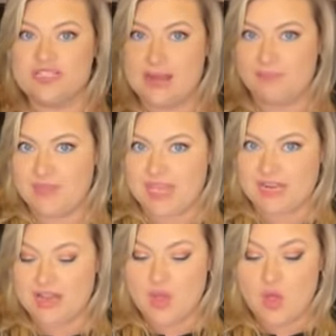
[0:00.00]
does that
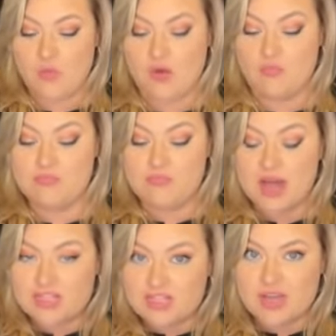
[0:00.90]
mean? Well,
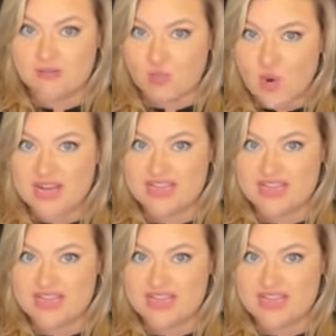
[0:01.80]
much of what